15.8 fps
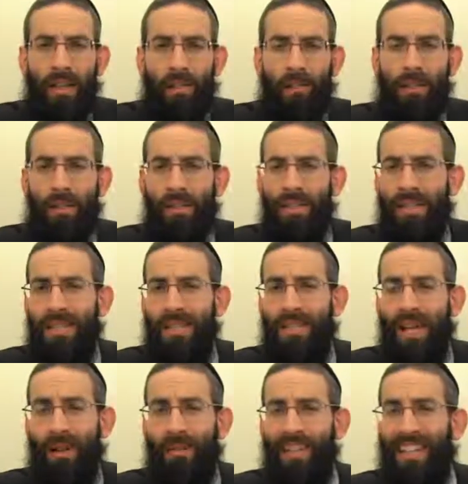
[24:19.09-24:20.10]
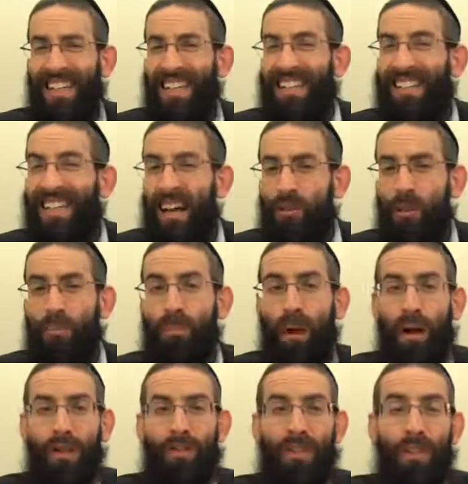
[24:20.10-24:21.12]
because this is not really an integral
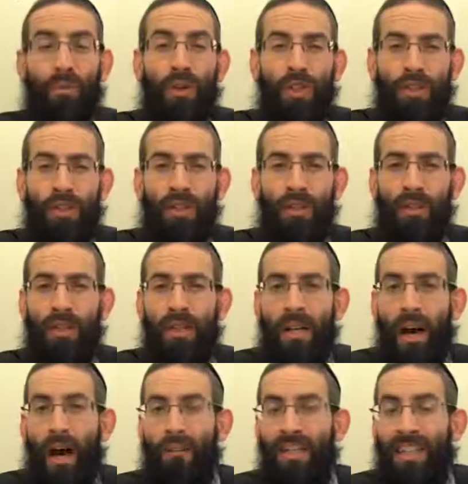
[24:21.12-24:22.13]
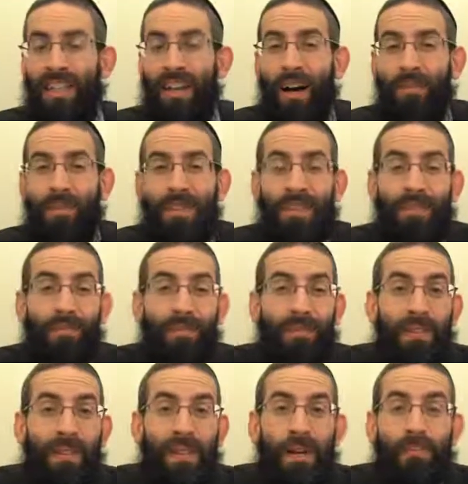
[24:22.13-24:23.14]
part of the original, of the of the
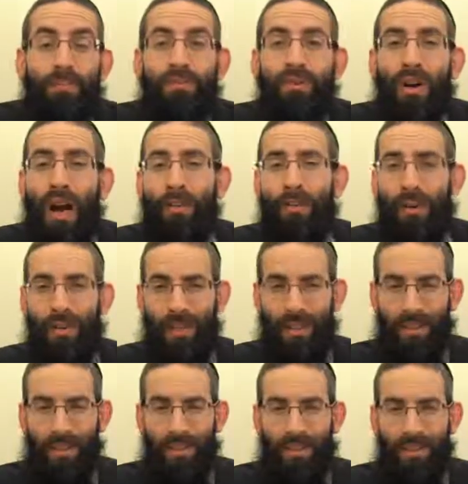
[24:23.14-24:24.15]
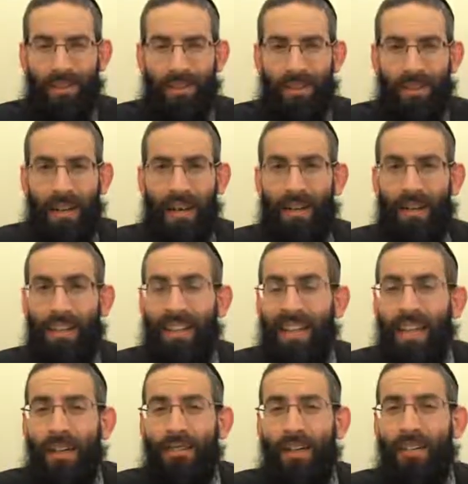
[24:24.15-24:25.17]
primary
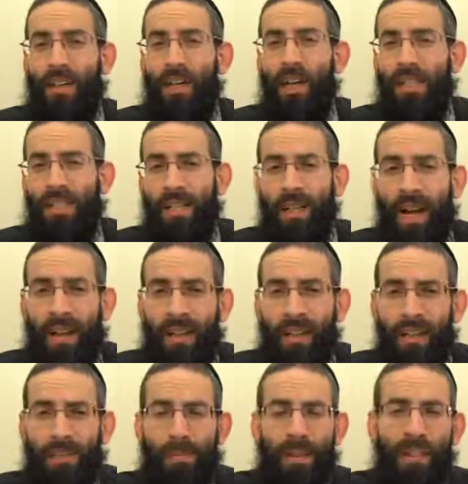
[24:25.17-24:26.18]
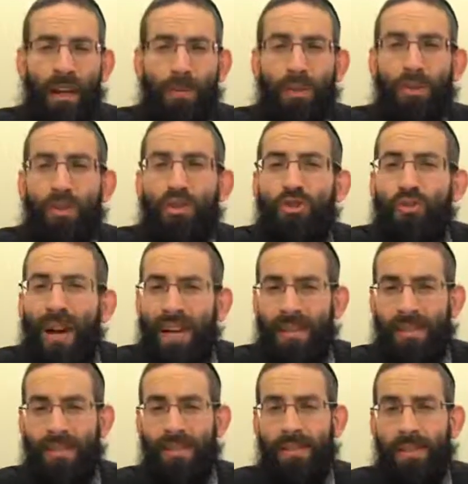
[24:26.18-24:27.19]
chiyuv of hadlakas and Chanukah. It's merely coming to
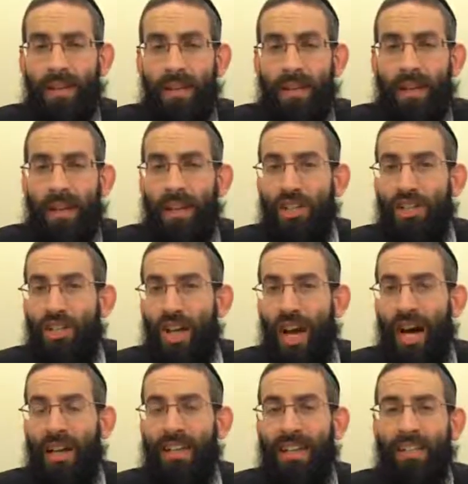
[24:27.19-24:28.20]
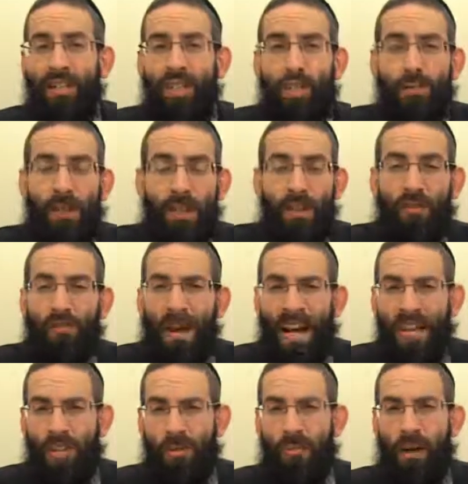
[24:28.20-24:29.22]
address chashad and suspicion of
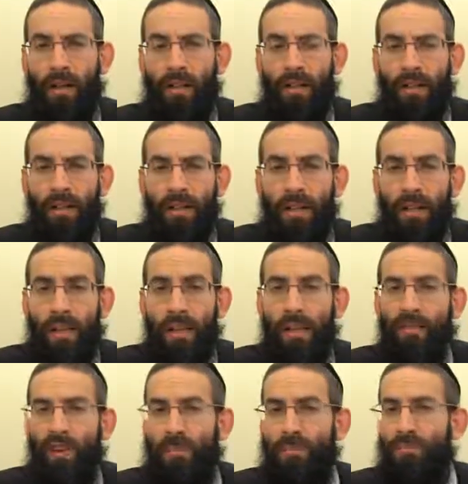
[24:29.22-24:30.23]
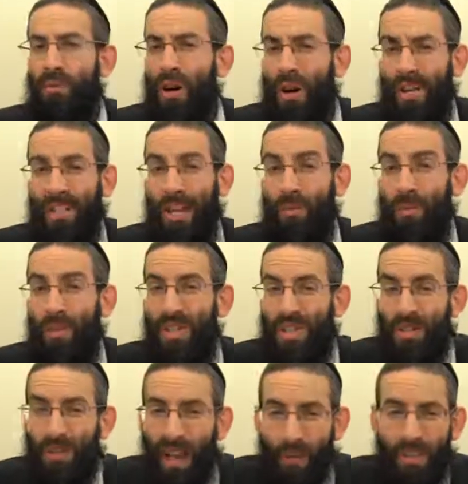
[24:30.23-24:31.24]
passerby. Therefore, bracha is not
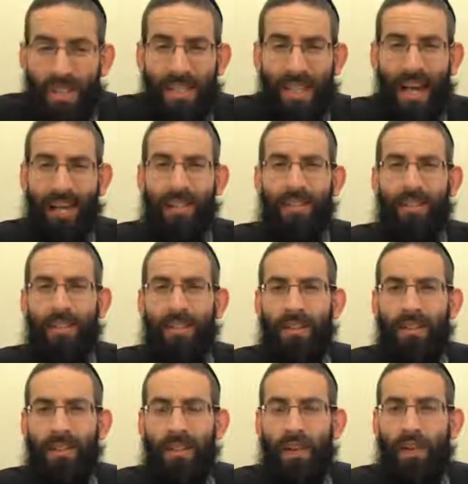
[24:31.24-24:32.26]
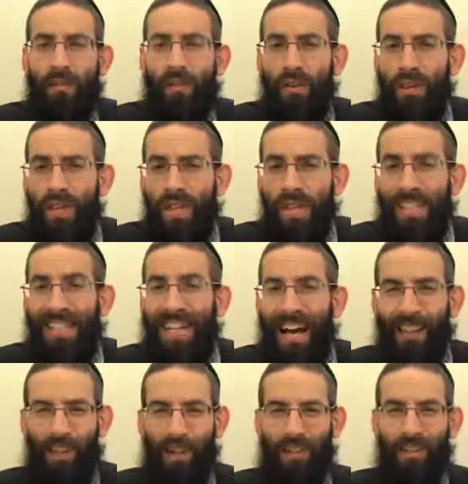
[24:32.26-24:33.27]
re- not recited for this
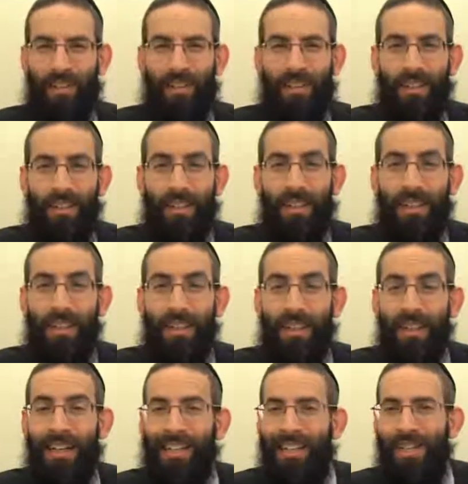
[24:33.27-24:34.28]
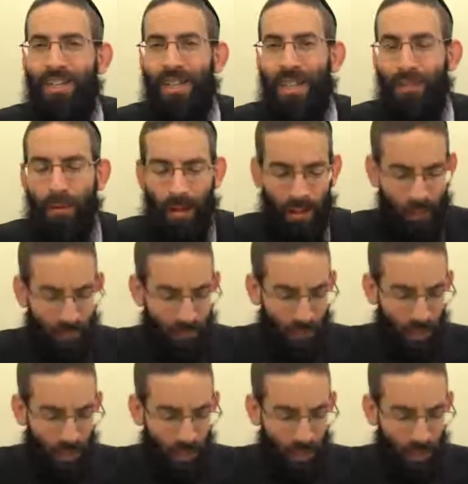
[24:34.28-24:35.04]
hadlaka. Continues the Gemara,